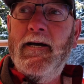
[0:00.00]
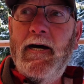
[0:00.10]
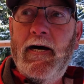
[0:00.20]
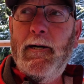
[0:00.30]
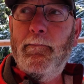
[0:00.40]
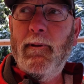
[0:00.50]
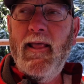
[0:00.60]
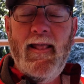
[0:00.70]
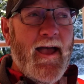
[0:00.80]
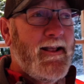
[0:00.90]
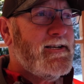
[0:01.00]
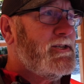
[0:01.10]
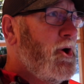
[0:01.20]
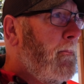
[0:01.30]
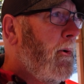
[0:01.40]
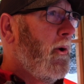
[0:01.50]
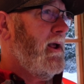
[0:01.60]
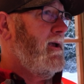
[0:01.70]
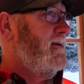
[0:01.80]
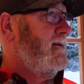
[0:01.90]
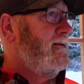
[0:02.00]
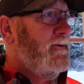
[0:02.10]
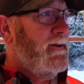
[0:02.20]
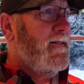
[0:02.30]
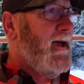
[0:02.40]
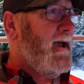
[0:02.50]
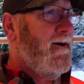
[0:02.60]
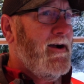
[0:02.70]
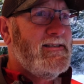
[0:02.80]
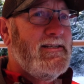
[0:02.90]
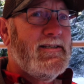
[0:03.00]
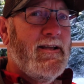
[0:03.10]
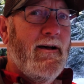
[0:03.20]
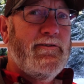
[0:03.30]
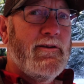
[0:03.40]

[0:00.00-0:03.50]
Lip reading: But they like snowboarding and doing all that crazy stuff,